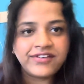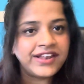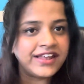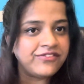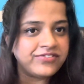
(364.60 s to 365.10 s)
will
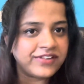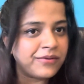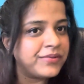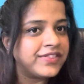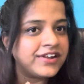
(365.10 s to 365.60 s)
leave
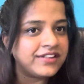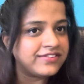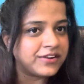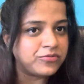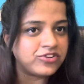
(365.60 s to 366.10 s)
some in the
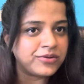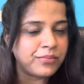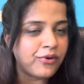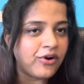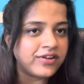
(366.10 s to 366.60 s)
description
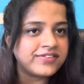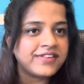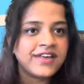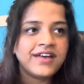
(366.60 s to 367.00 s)
box